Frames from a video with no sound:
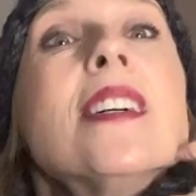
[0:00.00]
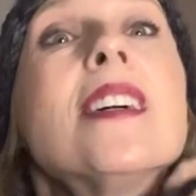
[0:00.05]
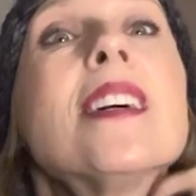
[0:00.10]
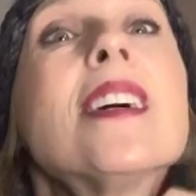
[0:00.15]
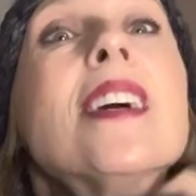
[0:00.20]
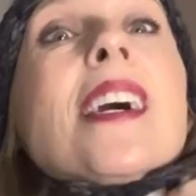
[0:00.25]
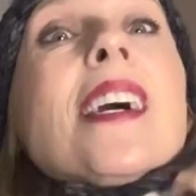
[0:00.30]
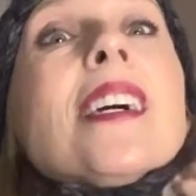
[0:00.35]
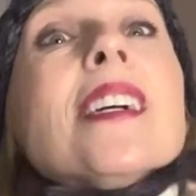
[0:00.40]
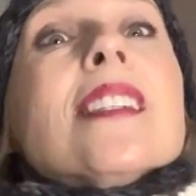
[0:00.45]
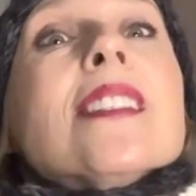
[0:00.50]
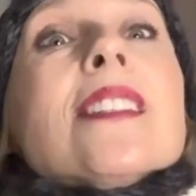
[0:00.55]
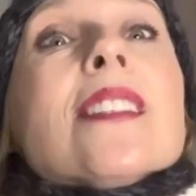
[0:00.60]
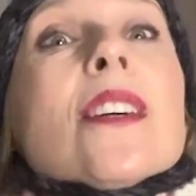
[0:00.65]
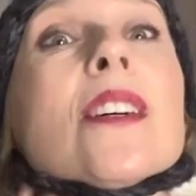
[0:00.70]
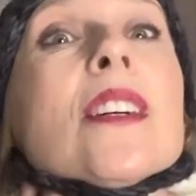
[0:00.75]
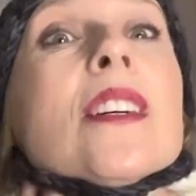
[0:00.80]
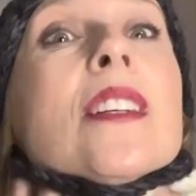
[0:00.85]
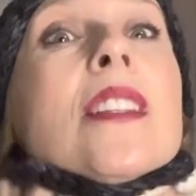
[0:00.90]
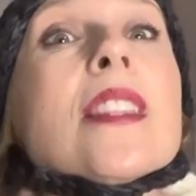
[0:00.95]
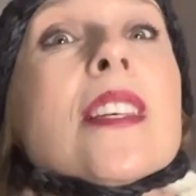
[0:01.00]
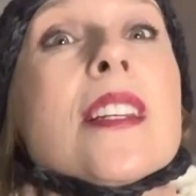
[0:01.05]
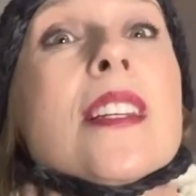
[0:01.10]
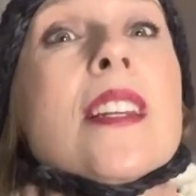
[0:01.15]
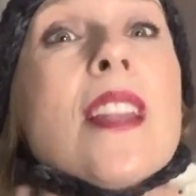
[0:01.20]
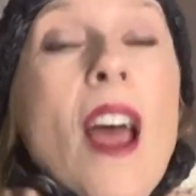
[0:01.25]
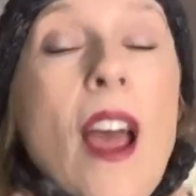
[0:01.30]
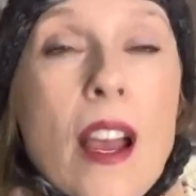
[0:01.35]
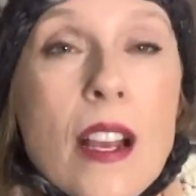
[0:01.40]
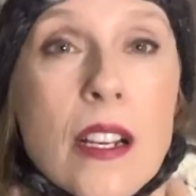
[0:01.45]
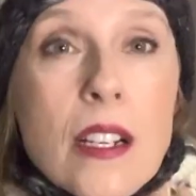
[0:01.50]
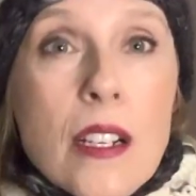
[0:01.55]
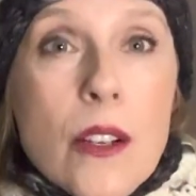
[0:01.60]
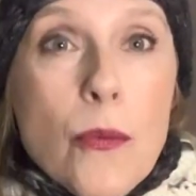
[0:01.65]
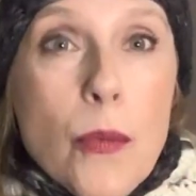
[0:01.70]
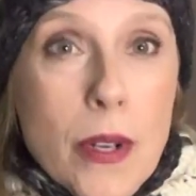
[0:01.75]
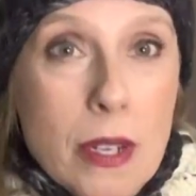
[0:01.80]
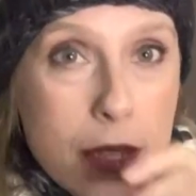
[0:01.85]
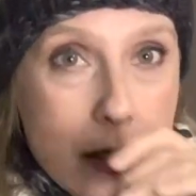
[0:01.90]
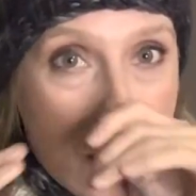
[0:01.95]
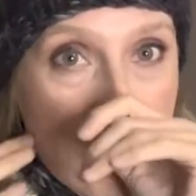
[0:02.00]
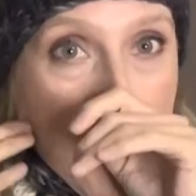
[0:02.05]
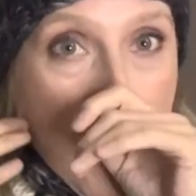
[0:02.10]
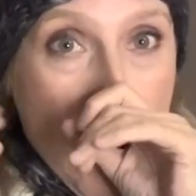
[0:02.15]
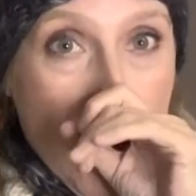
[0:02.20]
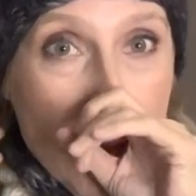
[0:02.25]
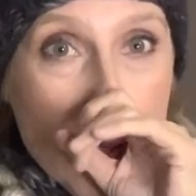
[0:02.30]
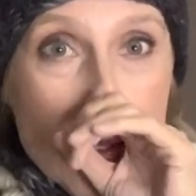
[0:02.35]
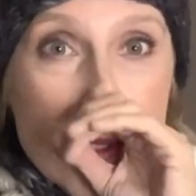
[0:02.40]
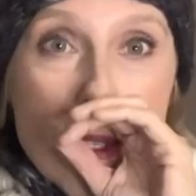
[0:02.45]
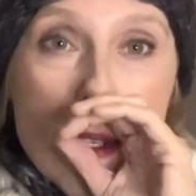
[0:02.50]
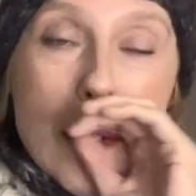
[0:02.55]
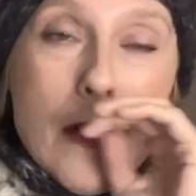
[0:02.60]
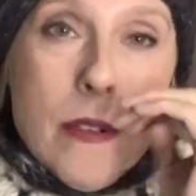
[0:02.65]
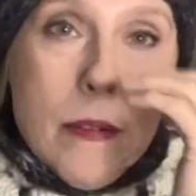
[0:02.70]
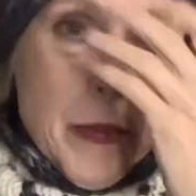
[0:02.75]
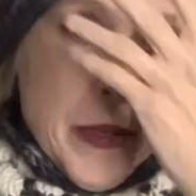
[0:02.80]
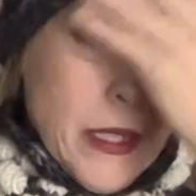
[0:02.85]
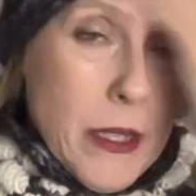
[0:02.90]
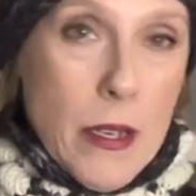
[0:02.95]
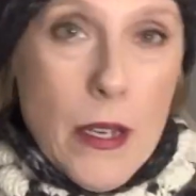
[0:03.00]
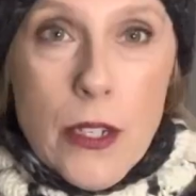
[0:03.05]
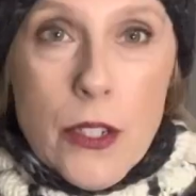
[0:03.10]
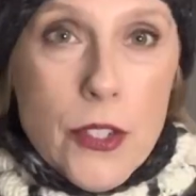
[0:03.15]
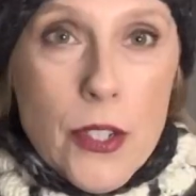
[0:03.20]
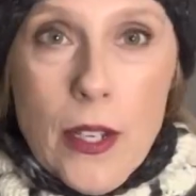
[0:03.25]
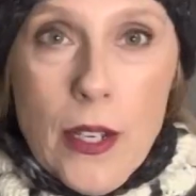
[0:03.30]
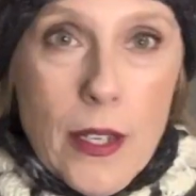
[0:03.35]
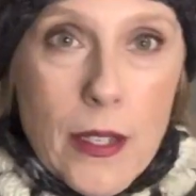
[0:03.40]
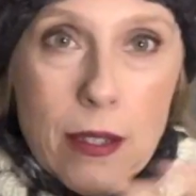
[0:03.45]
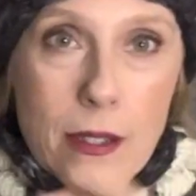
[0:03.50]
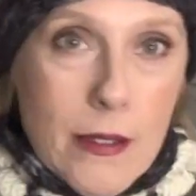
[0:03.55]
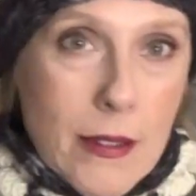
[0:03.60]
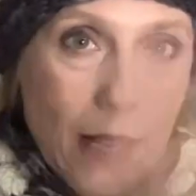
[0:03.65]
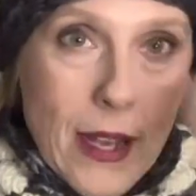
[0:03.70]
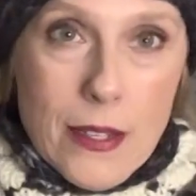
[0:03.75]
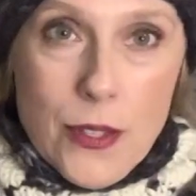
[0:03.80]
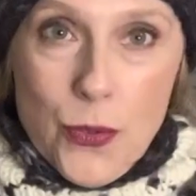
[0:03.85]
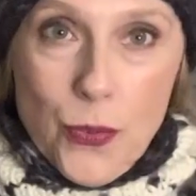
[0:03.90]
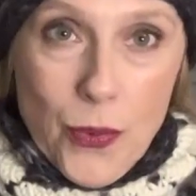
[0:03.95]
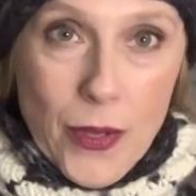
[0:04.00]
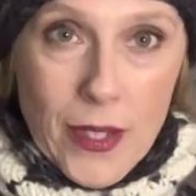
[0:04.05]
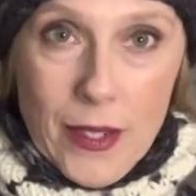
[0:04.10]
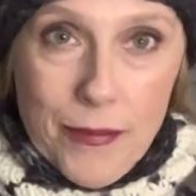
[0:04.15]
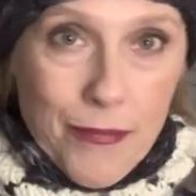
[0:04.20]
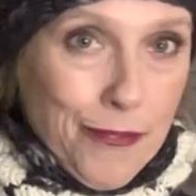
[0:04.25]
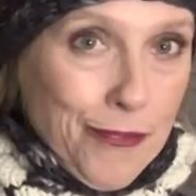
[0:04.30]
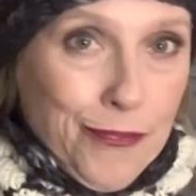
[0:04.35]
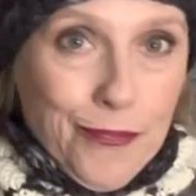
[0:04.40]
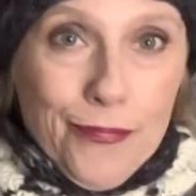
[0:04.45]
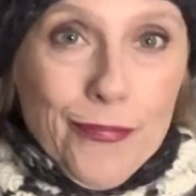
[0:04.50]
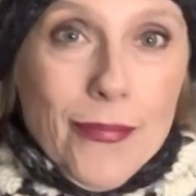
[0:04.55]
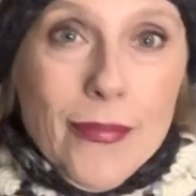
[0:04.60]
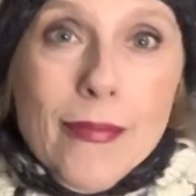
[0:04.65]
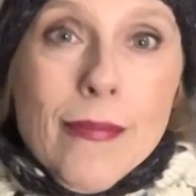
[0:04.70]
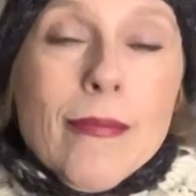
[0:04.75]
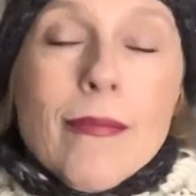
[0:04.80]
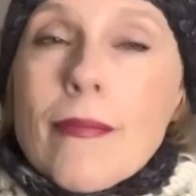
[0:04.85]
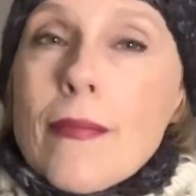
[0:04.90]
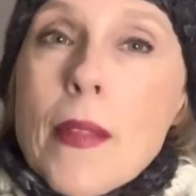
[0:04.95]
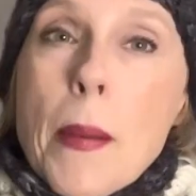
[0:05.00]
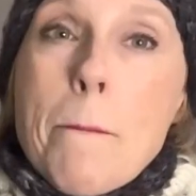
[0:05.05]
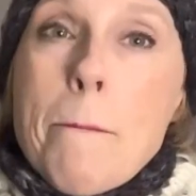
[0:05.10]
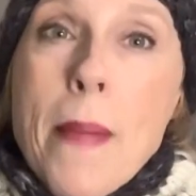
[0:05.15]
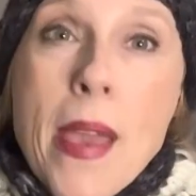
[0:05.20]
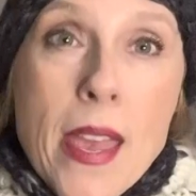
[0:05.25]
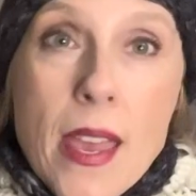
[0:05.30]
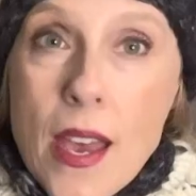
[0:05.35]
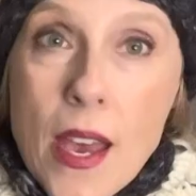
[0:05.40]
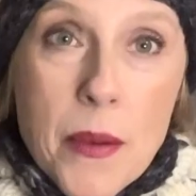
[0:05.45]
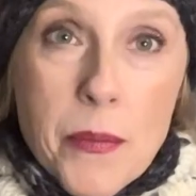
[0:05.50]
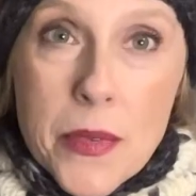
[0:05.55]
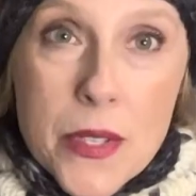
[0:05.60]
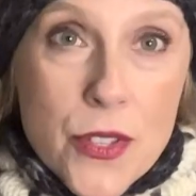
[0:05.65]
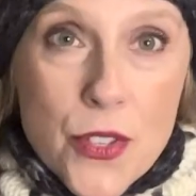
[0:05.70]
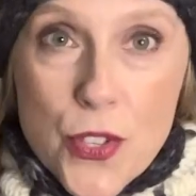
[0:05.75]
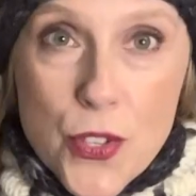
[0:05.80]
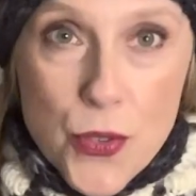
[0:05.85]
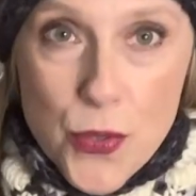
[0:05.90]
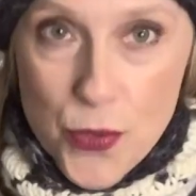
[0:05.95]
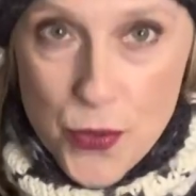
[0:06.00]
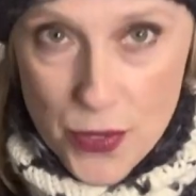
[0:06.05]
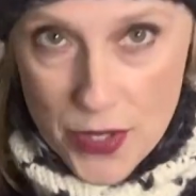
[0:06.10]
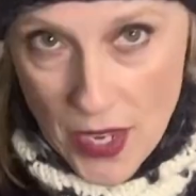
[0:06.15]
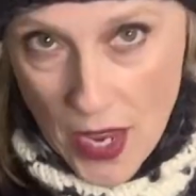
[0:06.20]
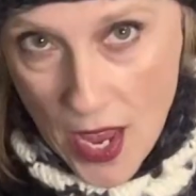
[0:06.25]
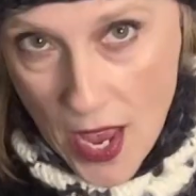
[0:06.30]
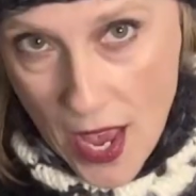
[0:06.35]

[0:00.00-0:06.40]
And the neck, when it's cold, oh my gosh, that's when mayhem ensues.